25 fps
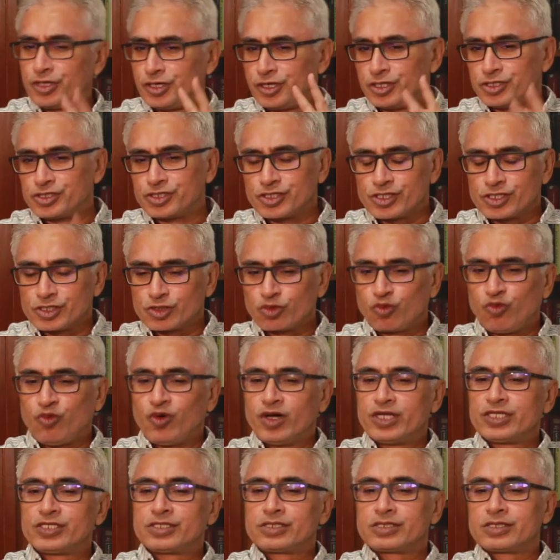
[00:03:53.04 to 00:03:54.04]
Three
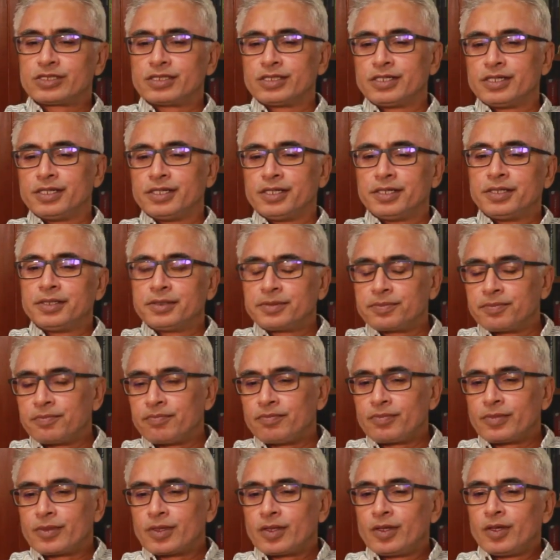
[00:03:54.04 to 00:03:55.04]
reasons. First, uh,
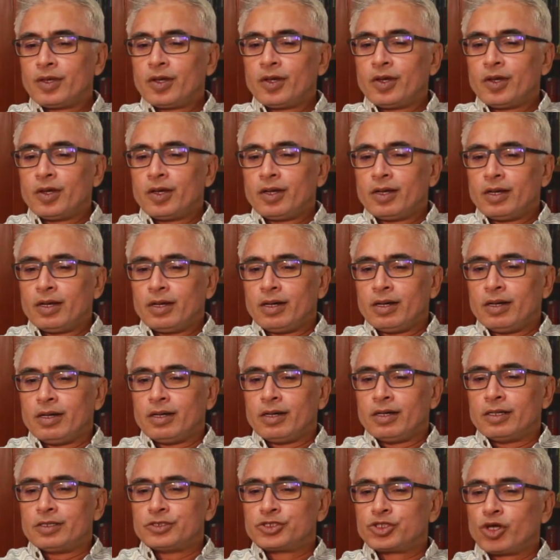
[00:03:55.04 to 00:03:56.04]

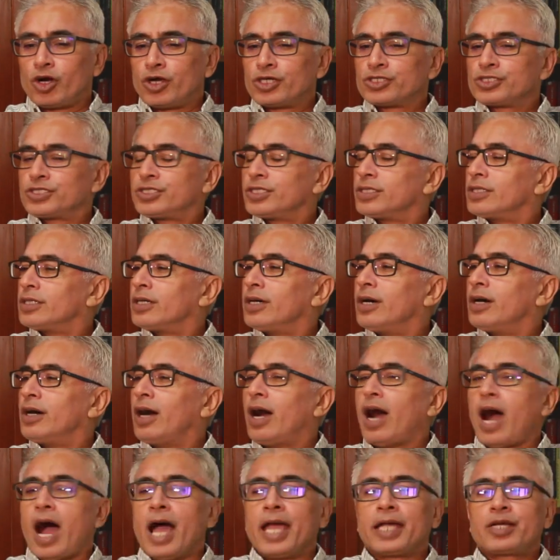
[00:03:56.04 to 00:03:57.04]
George,
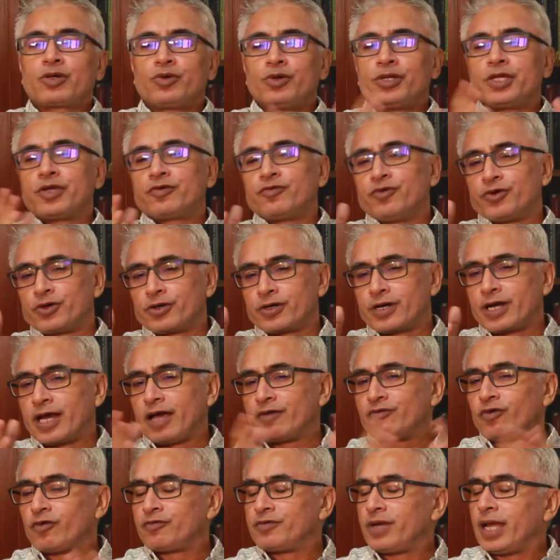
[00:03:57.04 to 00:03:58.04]
uh, iconic
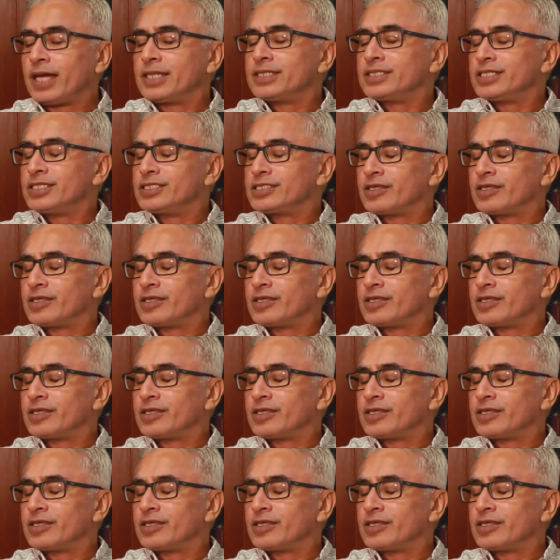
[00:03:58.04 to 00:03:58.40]
photograph of